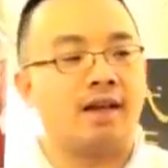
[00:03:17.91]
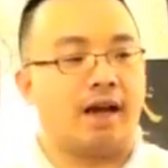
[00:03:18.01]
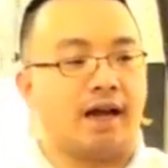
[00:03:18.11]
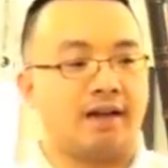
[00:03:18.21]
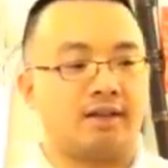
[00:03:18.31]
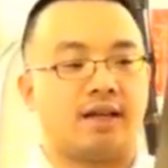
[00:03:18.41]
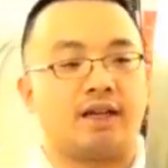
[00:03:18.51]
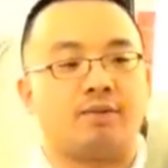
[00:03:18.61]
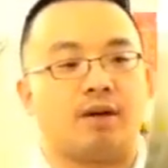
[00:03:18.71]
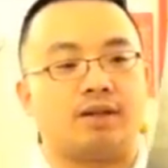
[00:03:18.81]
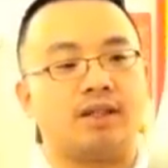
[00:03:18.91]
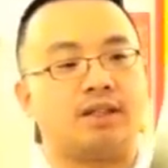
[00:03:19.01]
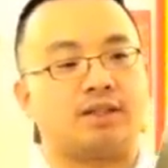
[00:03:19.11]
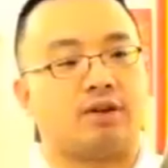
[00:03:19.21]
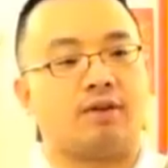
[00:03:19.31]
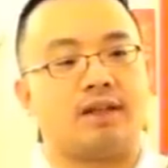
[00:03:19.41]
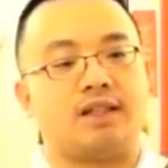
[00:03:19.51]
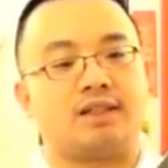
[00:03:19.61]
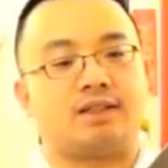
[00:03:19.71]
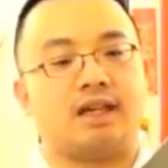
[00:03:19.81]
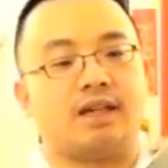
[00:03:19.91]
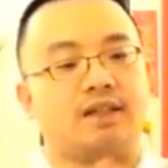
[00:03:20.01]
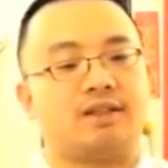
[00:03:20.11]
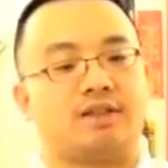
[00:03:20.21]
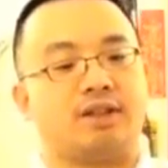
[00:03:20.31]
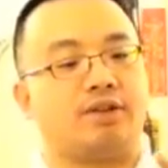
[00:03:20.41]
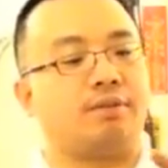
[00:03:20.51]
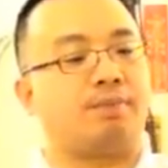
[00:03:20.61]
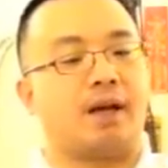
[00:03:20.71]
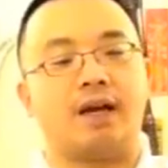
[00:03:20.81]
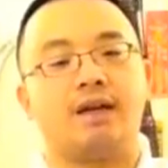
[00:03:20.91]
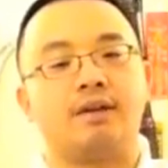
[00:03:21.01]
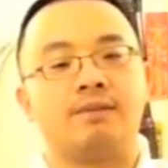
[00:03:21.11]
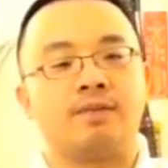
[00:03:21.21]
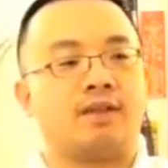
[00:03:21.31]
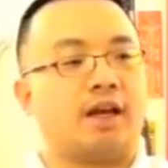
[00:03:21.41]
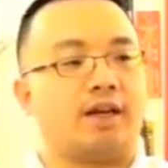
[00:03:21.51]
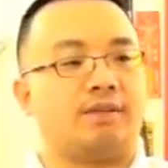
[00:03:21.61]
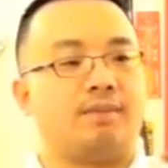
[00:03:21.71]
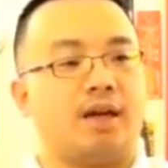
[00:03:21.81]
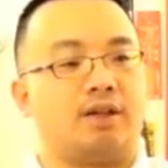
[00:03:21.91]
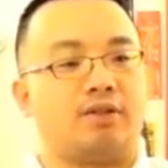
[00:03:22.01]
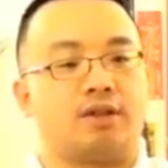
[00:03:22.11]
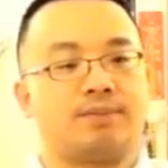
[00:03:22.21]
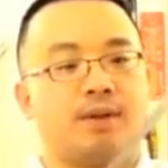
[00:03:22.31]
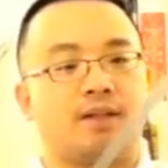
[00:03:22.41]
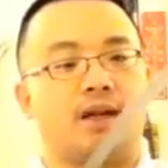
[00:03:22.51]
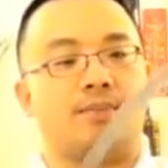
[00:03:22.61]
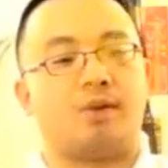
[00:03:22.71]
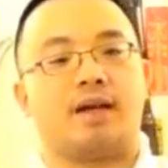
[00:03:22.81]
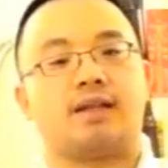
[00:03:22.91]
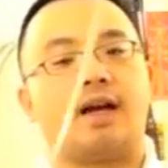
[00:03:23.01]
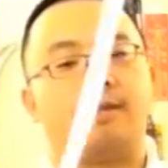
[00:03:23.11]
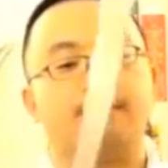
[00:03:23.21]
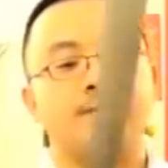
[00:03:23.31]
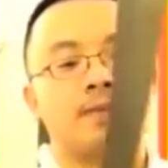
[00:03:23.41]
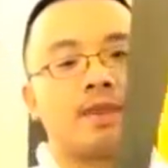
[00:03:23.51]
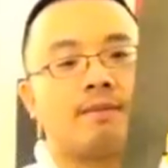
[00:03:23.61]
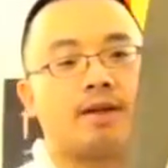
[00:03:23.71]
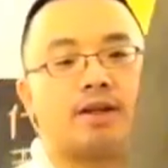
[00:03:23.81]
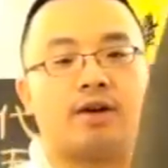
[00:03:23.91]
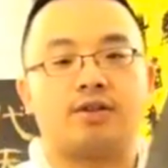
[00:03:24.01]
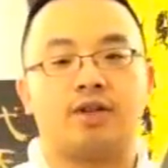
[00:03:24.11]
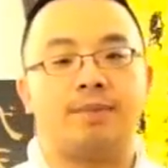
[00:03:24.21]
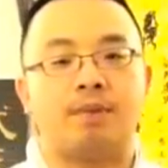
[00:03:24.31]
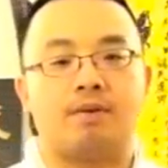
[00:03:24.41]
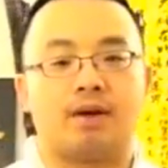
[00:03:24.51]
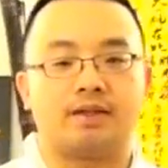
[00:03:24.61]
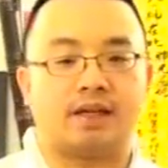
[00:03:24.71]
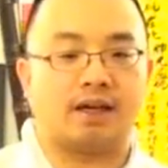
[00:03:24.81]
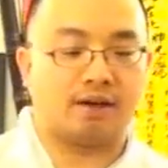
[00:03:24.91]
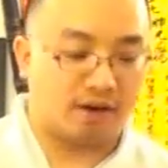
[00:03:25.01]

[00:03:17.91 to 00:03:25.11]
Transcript: And guess what? This is already stainless steel blade that is made to a spring temper like that. But there are cheaper ones that